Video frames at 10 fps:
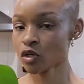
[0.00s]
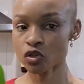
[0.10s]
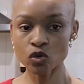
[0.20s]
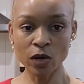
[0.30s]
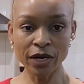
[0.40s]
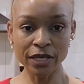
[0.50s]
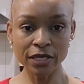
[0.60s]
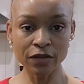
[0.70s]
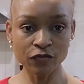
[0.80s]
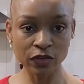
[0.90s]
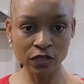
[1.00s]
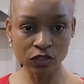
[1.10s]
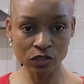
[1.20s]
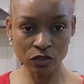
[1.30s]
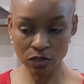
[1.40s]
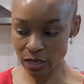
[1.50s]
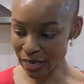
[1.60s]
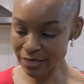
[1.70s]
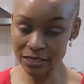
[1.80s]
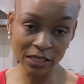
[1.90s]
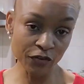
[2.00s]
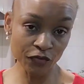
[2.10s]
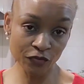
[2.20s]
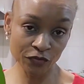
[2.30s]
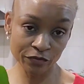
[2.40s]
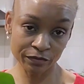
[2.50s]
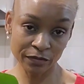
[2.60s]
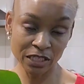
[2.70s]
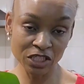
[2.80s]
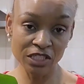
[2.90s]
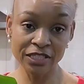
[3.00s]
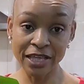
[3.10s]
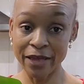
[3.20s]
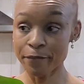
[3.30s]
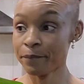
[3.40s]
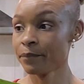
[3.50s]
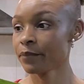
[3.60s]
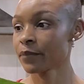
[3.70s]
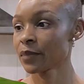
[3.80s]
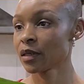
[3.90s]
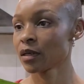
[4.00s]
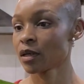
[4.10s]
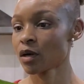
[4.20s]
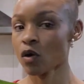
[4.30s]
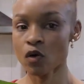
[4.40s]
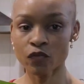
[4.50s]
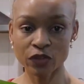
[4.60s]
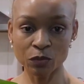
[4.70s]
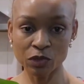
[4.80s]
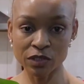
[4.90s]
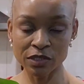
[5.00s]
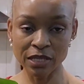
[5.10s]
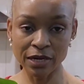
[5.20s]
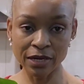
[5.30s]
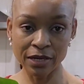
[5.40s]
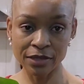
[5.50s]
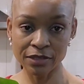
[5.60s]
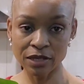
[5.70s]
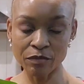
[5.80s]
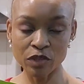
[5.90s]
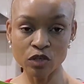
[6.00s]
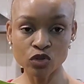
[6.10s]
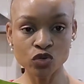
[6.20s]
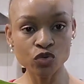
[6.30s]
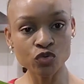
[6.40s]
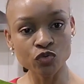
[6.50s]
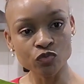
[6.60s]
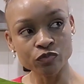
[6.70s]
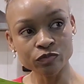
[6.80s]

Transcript: you wanna give it, I give each stem of the Monstera something to